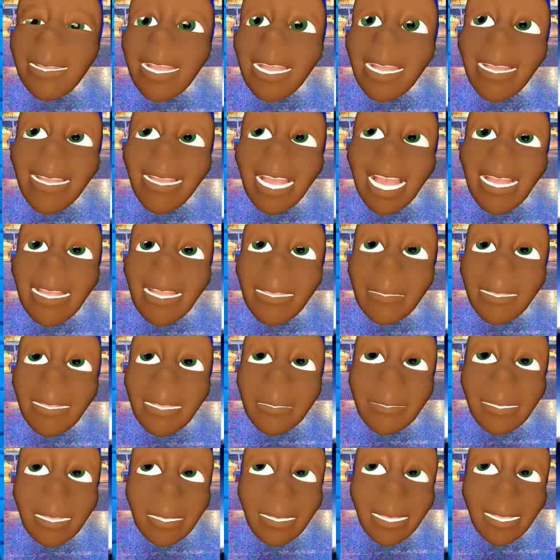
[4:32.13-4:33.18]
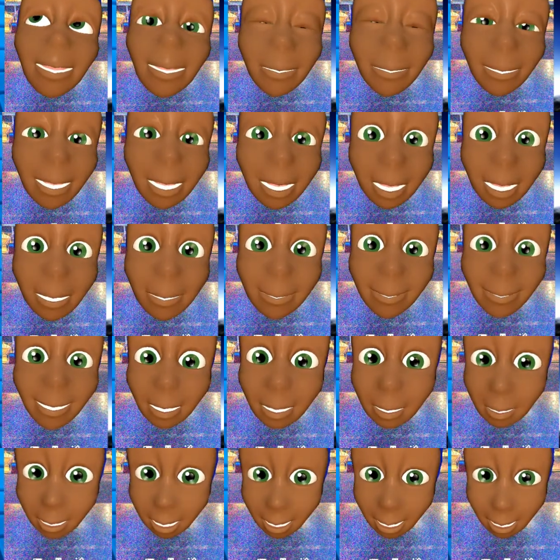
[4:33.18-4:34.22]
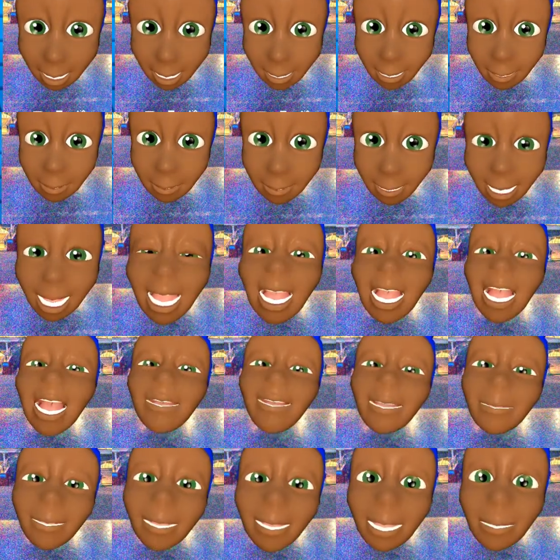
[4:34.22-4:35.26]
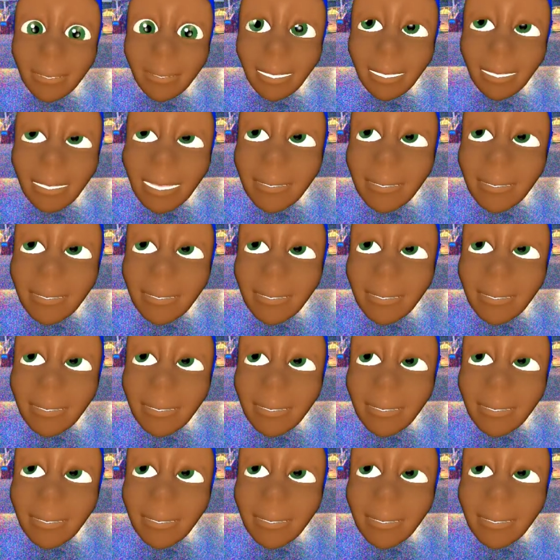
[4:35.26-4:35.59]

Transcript: take the components apart so you could see them, and then we're gonna build them